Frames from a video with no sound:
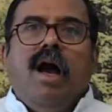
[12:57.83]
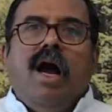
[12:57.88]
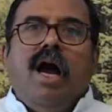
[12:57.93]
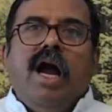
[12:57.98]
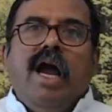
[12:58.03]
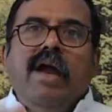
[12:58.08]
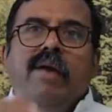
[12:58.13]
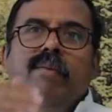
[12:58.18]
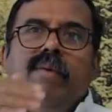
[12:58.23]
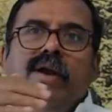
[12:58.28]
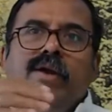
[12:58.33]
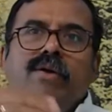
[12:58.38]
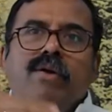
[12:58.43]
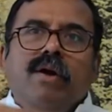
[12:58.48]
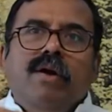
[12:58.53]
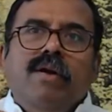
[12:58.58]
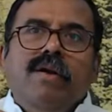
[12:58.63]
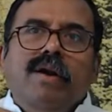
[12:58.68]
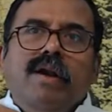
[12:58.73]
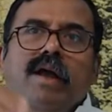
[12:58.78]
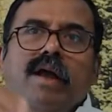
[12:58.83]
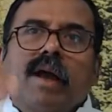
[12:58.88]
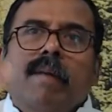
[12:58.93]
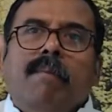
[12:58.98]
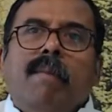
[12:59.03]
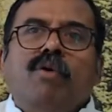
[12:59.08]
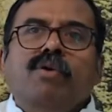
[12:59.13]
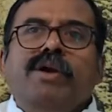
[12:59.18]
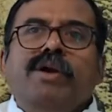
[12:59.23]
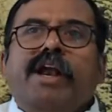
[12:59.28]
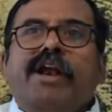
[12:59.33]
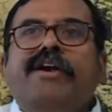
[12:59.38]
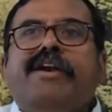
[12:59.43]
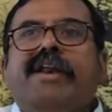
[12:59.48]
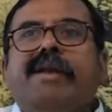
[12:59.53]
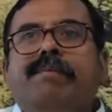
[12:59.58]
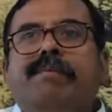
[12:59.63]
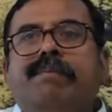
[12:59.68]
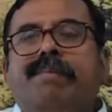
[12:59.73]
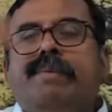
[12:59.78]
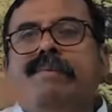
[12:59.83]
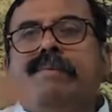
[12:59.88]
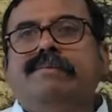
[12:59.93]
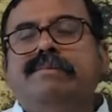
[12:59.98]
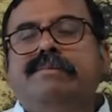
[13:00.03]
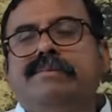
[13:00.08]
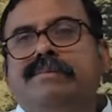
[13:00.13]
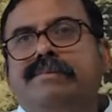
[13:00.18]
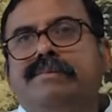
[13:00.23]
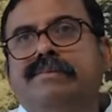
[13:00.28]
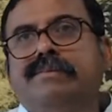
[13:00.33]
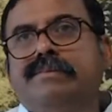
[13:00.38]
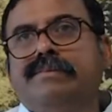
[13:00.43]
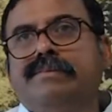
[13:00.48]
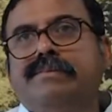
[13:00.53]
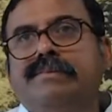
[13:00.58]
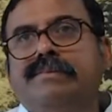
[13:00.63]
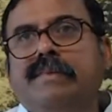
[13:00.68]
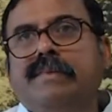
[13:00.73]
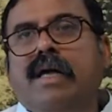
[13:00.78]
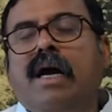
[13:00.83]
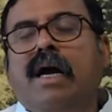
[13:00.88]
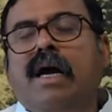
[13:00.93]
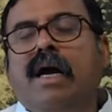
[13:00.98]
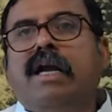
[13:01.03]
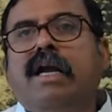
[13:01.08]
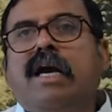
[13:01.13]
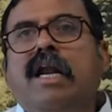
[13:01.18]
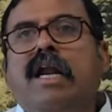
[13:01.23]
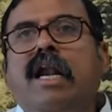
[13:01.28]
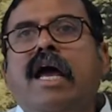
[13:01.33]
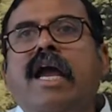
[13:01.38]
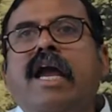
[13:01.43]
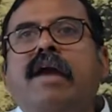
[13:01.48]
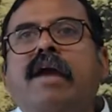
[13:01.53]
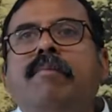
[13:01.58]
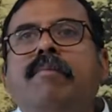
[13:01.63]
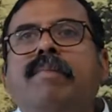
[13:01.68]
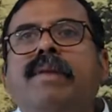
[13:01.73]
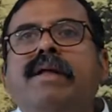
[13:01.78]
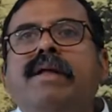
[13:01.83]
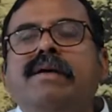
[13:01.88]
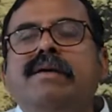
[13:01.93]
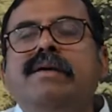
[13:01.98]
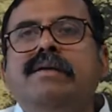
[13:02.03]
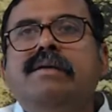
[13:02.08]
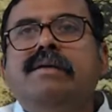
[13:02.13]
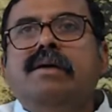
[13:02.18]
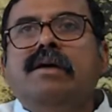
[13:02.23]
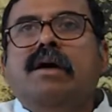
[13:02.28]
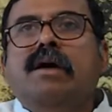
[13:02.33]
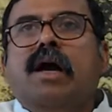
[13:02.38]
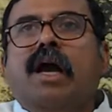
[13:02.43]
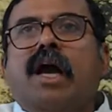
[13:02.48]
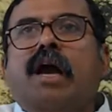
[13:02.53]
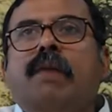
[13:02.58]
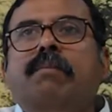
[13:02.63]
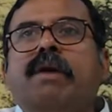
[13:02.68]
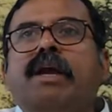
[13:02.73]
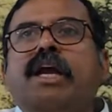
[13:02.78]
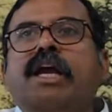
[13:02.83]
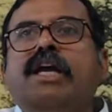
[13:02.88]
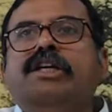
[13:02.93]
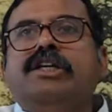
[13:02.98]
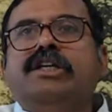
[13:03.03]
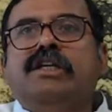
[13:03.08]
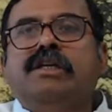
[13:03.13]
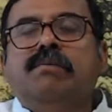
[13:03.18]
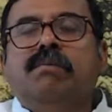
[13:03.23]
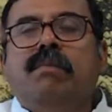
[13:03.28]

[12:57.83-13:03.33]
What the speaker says: I went on a mountain trip. I climbed a biggest